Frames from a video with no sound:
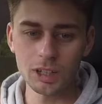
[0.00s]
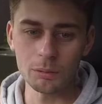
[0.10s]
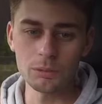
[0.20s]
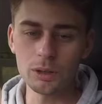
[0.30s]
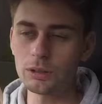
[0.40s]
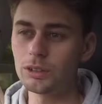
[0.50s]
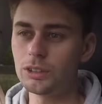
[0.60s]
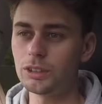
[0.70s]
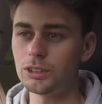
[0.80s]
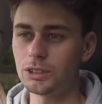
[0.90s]
I'm not going
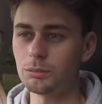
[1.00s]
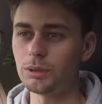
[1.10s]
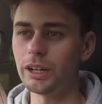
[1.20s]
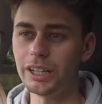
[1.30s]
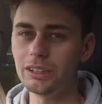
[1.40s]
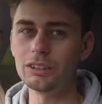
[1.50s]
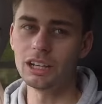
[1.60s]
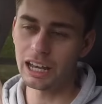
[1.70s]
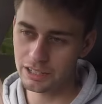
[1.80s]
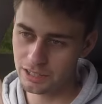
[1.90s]
to touch the brake
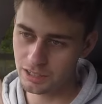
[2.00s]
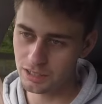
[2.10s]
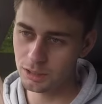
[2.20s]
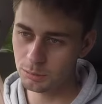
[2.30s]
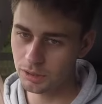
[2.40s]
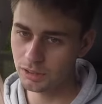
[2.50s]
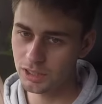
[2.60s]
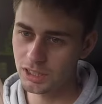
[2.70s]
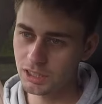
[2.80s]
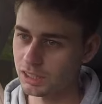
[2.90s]
unless there's an
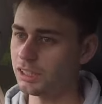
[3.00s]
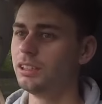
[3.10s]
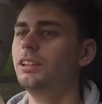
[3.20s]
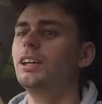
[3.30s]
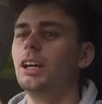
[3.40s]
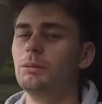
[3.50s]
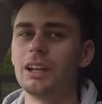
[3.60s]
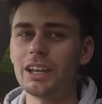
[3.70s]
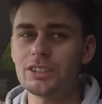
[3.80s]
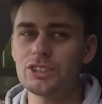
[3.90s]
emergency. Well,
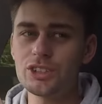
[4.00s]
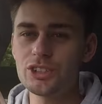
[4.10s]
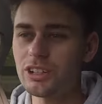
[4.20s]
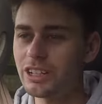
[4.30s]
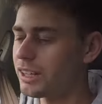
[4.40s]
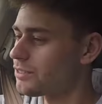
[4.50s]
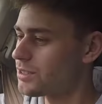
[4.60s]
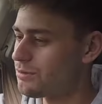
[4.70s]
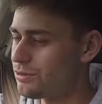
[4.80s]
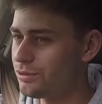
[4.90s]
let's just try and have some